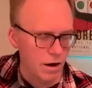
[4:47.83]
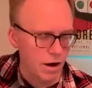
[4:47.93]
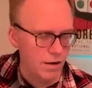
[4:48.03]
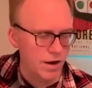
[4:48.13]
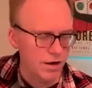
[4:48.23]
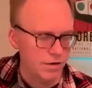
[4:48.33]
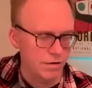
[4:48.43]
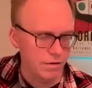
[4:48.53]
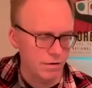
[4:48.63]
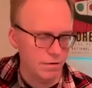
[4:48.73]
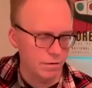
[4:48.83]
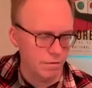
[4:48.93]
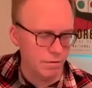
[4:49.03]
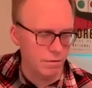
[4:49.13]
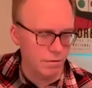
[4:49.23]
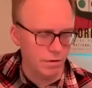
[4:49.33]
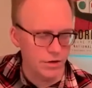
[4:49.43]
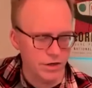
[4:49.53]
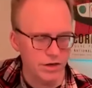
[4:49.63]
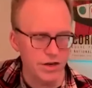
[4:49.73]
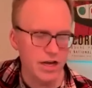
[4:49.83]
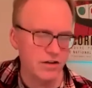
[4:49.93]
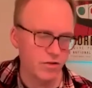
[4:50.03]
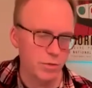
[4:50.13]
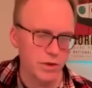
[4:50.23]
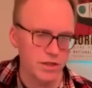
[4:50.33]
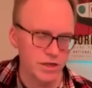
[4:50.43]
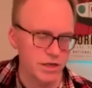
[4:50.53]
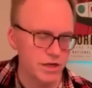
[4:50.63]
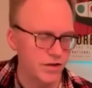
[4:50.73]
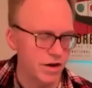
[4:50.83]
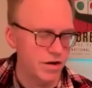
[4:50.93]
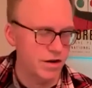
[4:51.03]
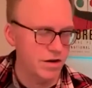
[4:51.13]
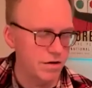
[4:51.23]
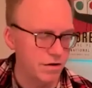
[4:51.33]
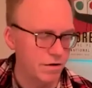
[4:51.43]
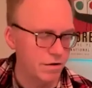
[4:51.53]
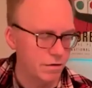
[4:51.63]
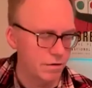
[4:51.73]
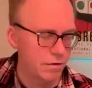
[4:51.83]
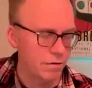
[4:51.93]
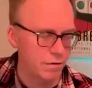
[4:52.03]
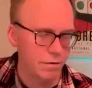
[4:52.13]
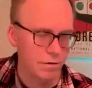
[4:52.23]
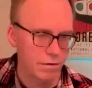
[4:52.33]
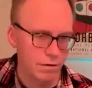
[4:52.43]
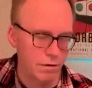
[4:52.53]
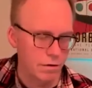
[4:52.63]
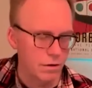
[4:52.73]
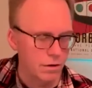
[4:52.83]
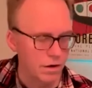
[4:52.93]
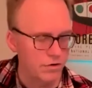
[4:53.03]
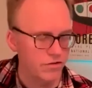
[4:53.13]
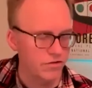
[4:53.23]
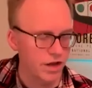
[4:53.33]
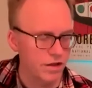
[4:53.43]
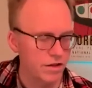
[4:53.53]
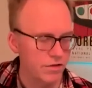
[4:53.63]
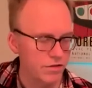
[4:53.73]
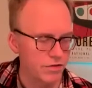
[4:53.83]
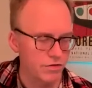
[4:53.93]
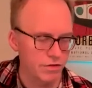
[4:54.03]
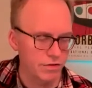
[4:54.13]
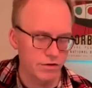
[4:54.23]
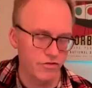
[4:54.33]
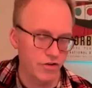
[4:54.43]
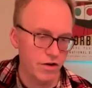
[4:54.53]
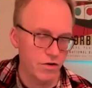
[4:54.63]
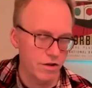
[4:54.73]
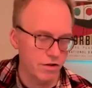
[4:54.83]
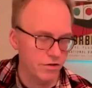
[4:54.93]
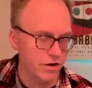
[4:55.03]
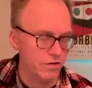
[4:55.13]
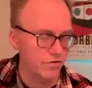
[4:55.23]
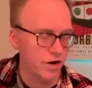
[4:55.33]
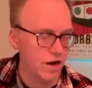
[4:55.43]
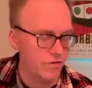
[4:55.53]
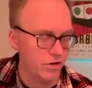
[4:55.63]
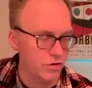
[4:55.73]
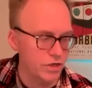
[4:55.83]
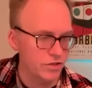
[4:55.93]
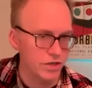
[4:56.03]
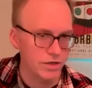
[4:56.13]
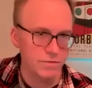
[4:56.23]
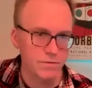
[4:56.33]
and then you could actually play the E down here and just hit the G on the 3rd fret of the low E string.